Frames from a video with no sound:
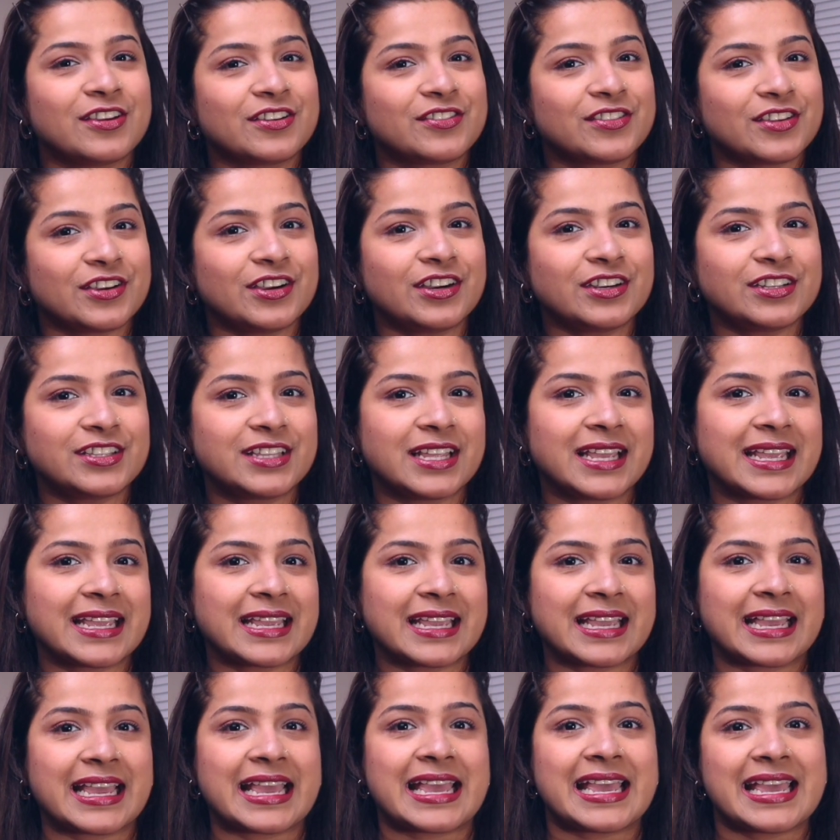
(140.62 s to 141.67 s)
The third
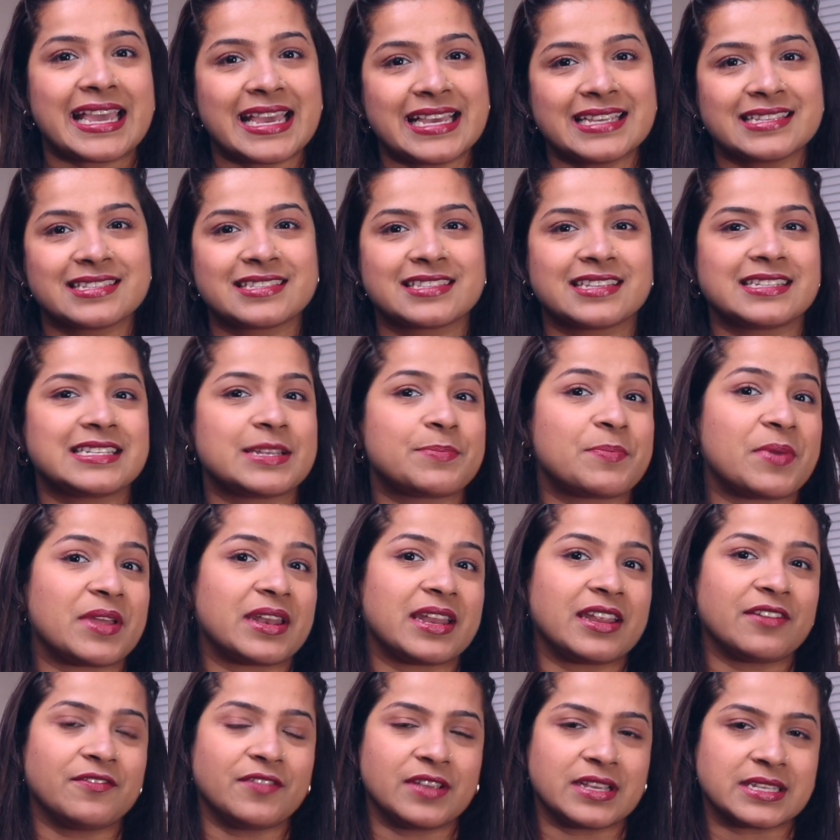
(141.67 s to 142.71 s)
thing is the
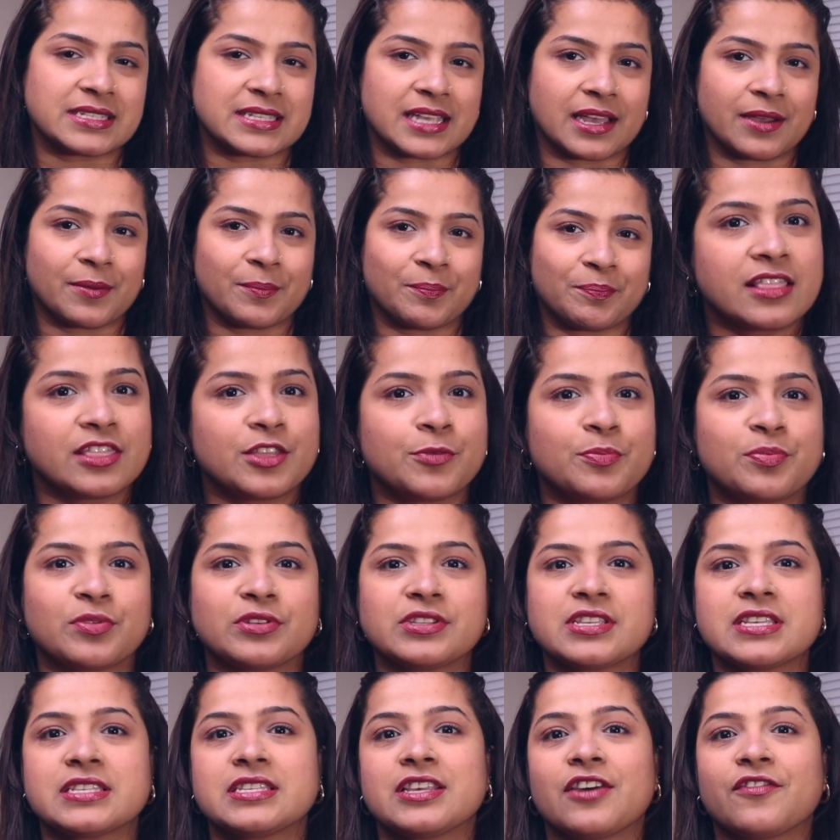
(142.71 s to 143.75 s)
dependent visa. The
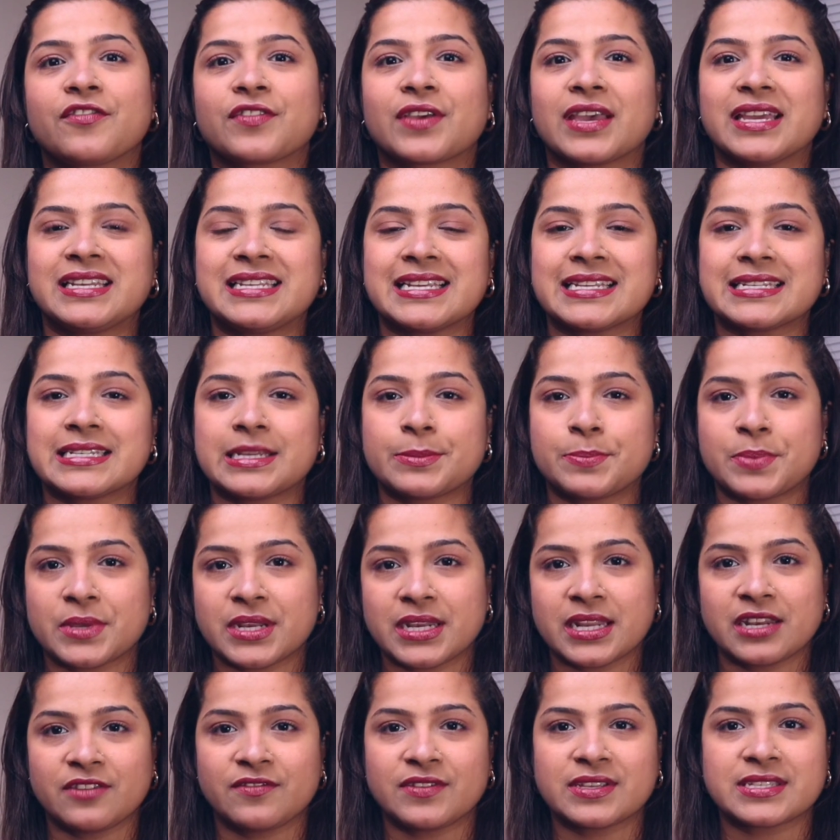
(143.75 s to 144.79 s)
process of getting
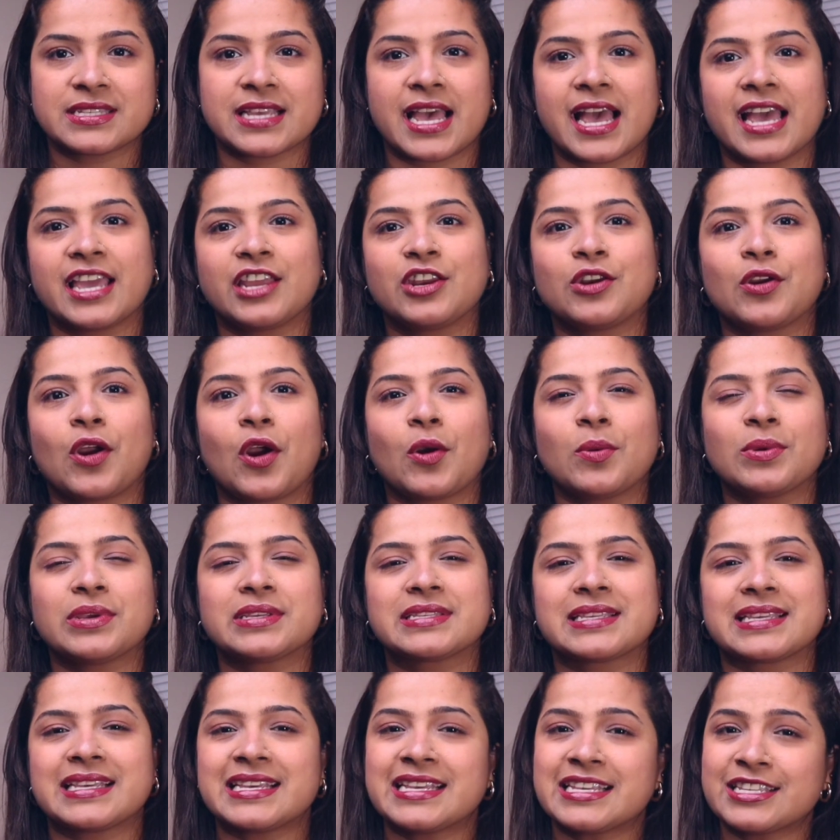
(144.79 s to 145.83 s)
dependent visa in
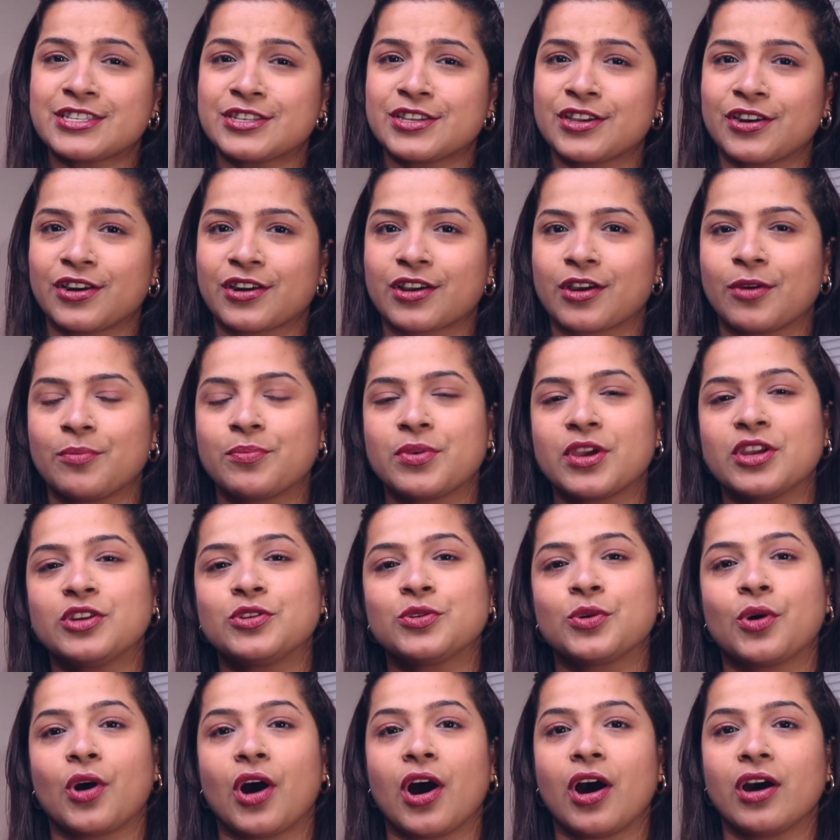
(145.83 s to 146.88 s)
Norway is easier
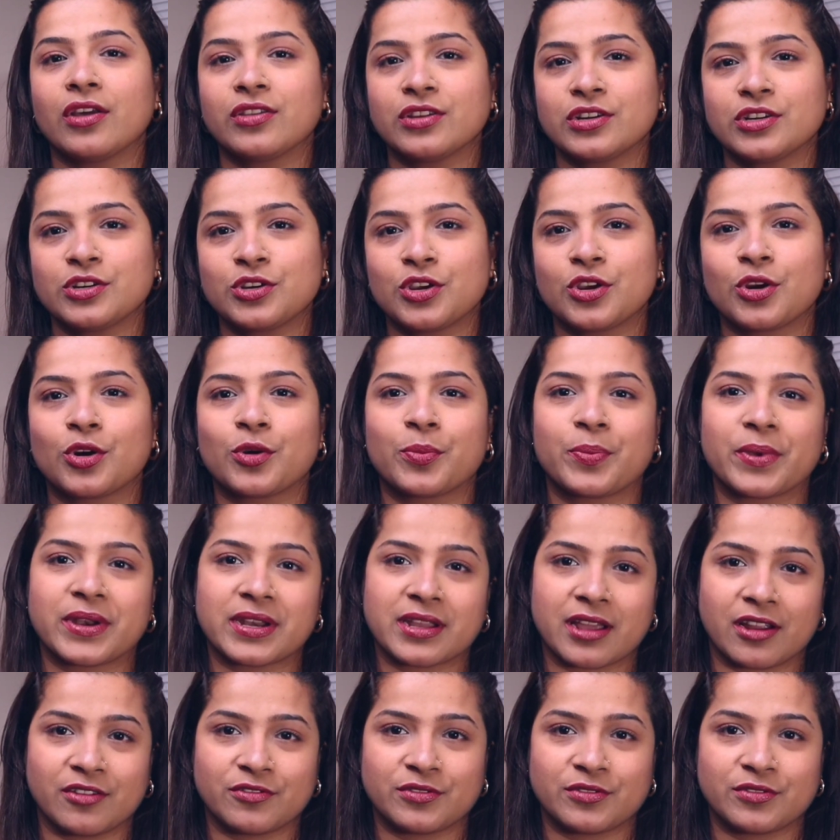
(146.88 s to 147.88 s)
compared to other European